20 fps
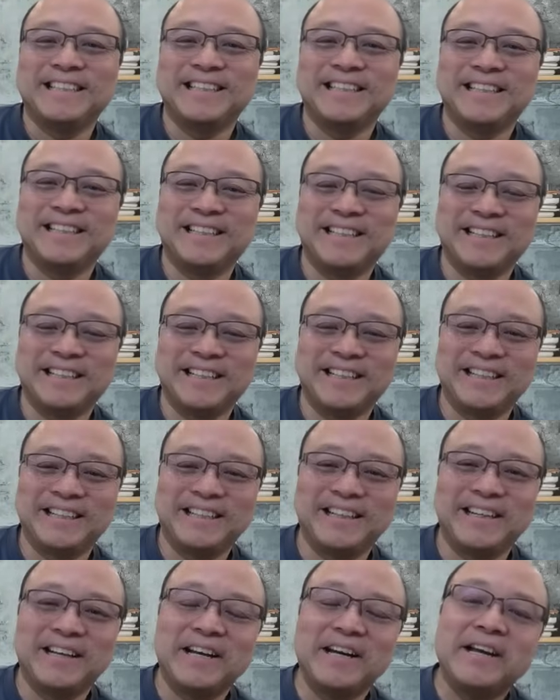
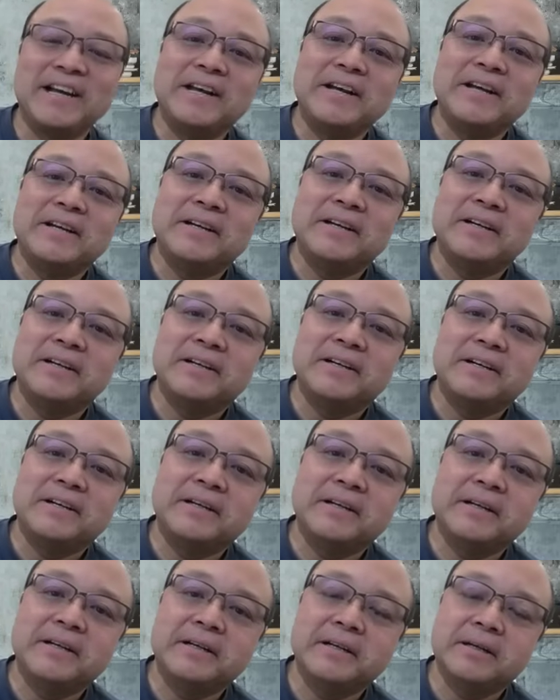
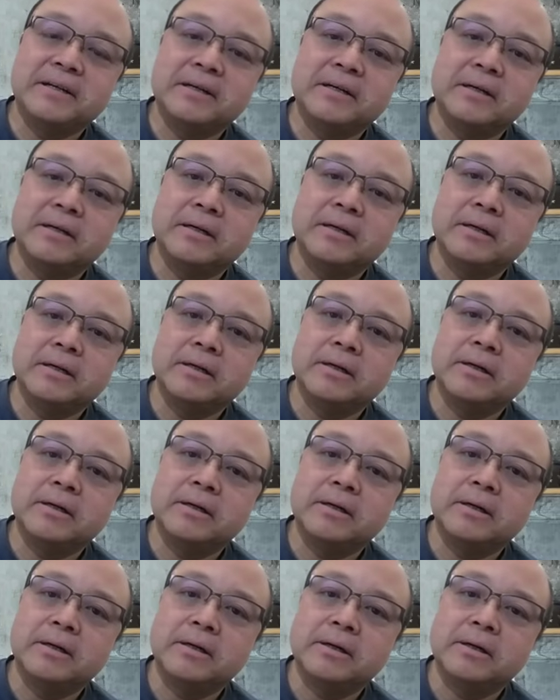
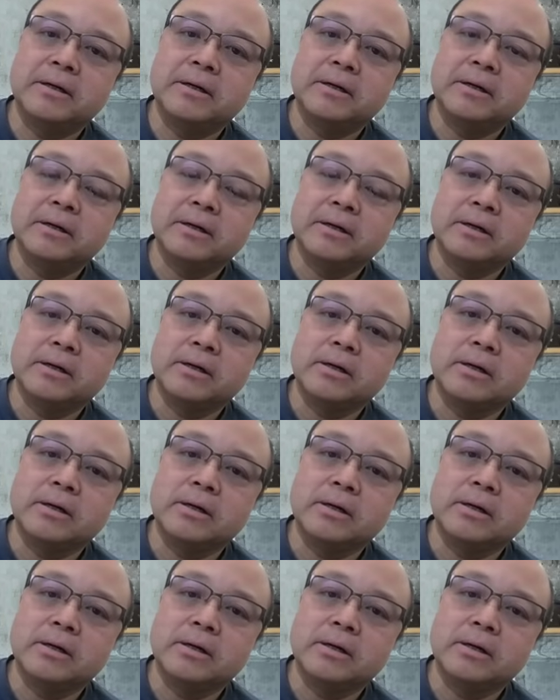(silent)